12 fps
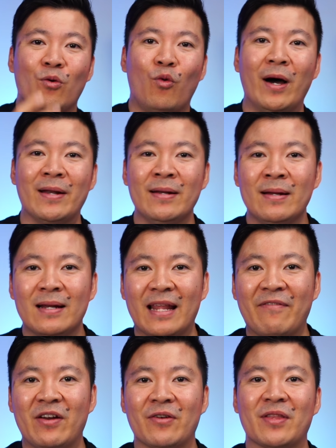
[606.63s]
1.
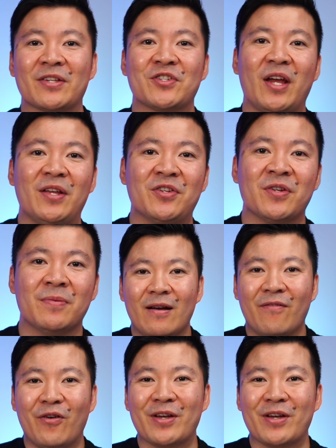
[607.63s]
Leave it on the exchange. For